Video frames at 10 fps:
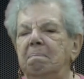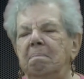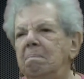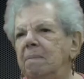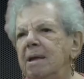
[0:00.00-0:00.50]

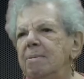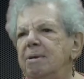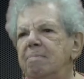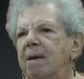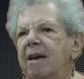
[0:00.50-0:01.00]
Maybe
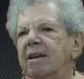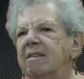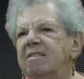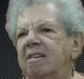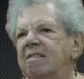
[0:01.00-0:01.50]
back in
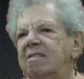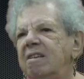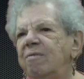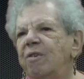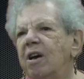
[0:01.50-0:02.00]

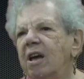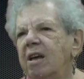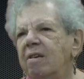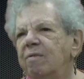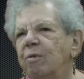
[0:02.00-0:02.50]

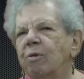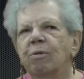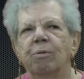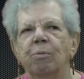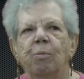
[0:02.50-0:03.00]
'65
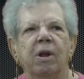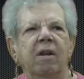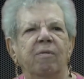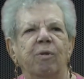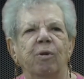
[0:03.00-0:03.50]
or
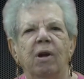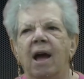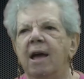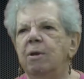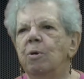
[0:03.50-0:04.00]
whatever.
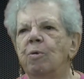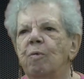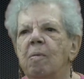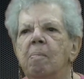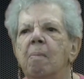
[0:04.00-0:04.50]
I don't
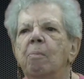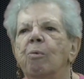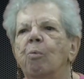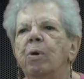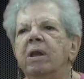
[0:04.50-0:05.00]
remember
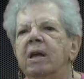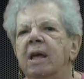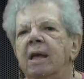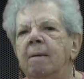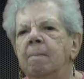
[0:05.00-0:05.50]
when it
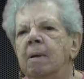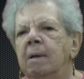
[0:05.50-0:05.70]
came.